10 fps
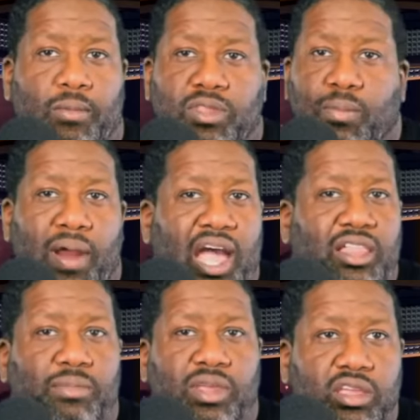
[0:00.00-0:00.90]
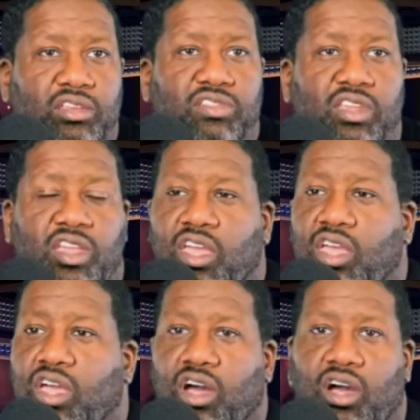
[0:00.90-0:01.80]
But the problem is,
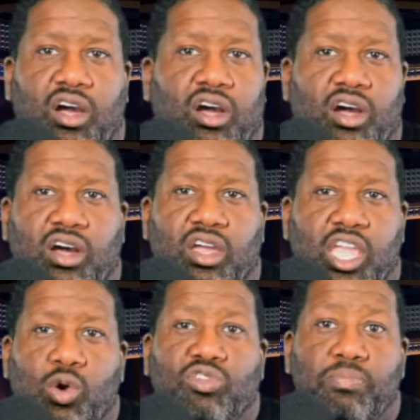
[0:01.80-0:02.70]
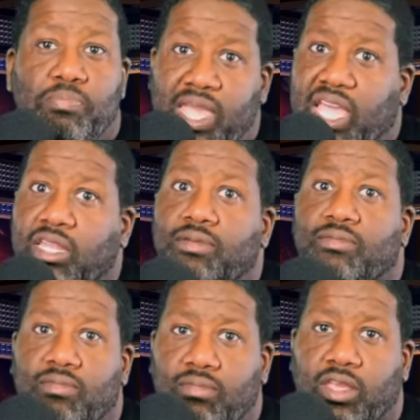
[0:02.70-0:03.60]
uh, uh, uh, it was men
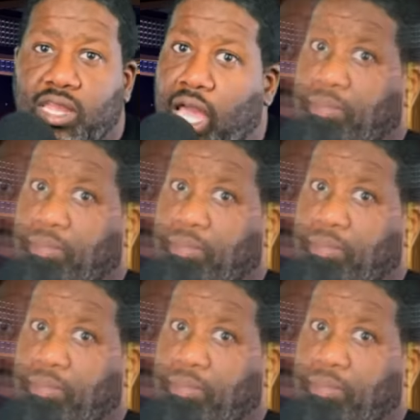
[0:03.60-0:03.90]
and